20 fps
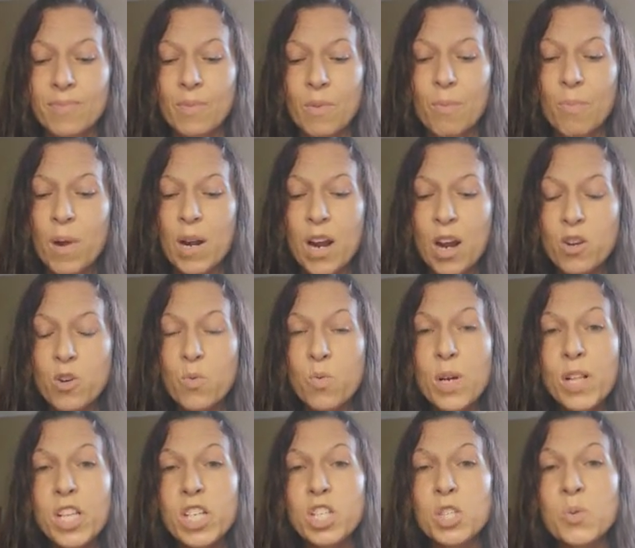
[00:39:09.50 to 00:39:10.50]
but are you
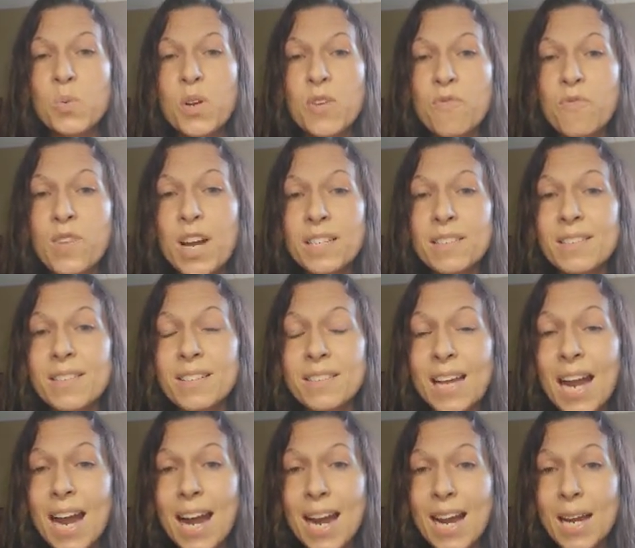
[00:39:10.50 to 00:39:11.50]
willing to invest the
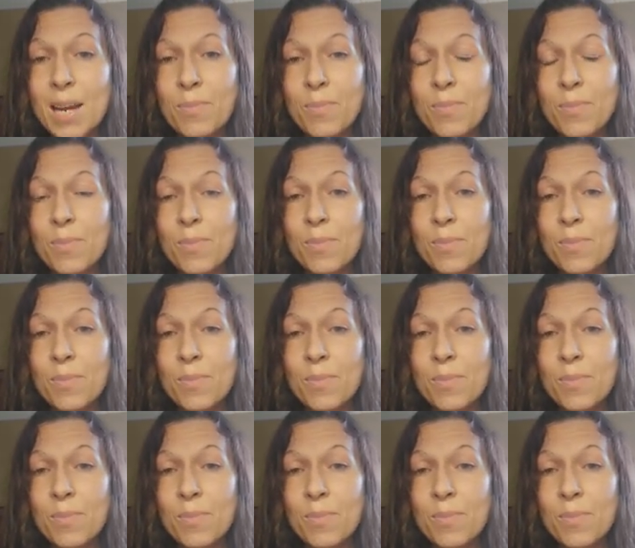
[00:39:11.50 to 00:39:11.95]
time